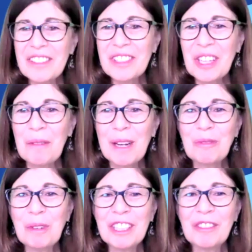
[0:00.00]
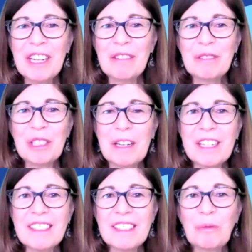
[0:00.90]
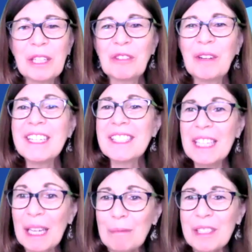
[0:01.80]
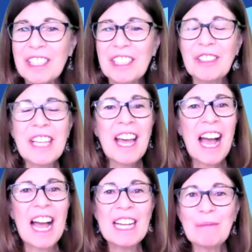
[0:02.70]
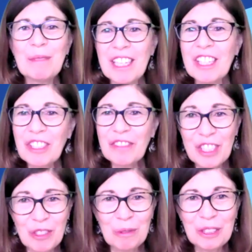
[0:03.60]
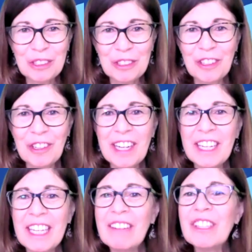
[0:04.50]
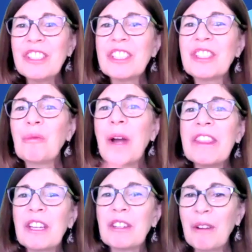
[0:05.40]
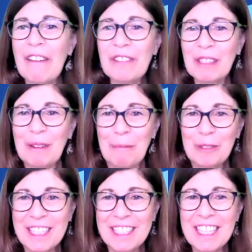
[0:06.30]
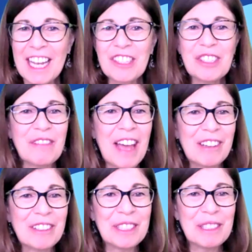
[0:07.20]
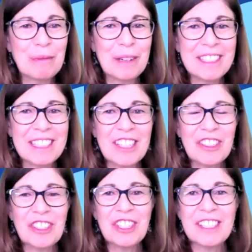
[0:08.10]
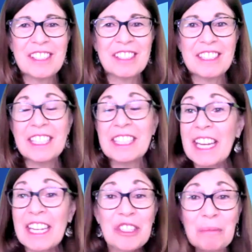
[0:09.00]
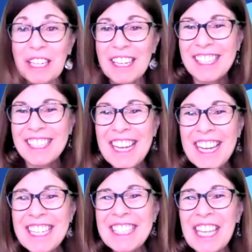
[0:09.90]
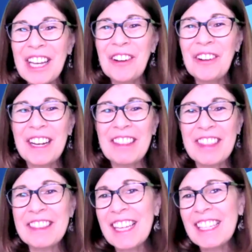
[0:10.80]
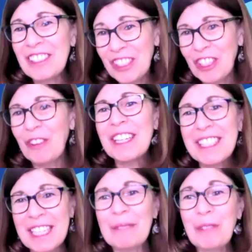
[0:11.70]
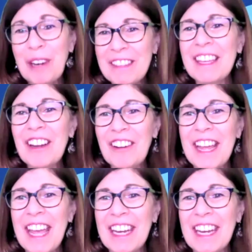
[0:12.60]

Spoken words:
you so much. What a great response, and what great tips to use. I am such a visual learner, and even just the way the graphic representation of how you did the presentation just engages me. So I think that you're showing a tip right there, and